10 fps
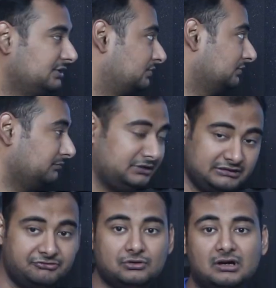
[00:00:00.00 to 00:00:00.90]
So
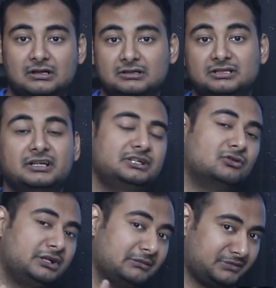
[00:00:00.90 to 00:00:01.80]
if you are
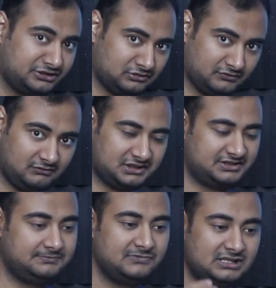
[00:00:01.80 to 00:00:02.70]
turning on a microwave,
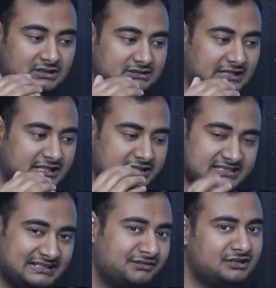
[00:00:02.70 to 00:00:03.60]
let's say, that
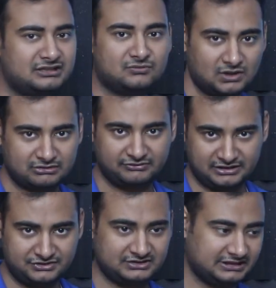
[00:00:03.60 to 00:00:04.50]
700 watt of
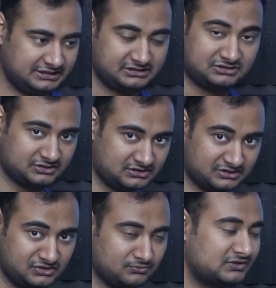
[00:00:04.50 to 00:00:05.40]
energy that it just
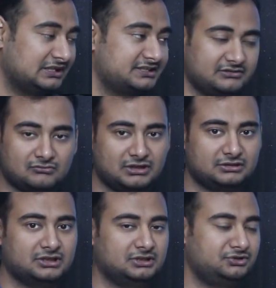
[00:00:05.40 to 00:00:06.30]
consumes, let's say
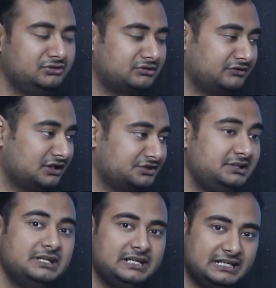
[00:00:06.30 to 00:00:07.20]
one unit of
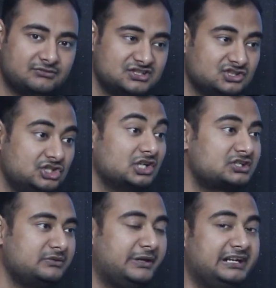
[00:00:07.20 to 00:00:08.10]
energy, it was
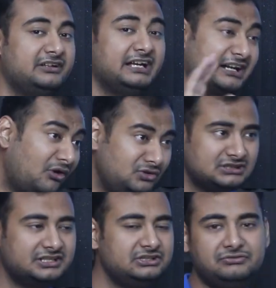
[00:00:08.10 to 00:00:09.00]
just made
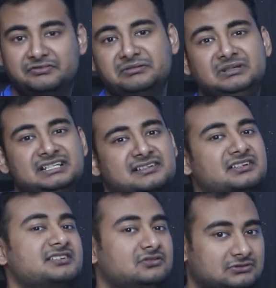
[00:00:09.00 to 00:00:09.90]
around 30 to 50
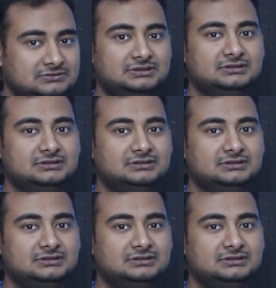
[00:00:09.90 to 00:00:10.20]
milliseconds ago.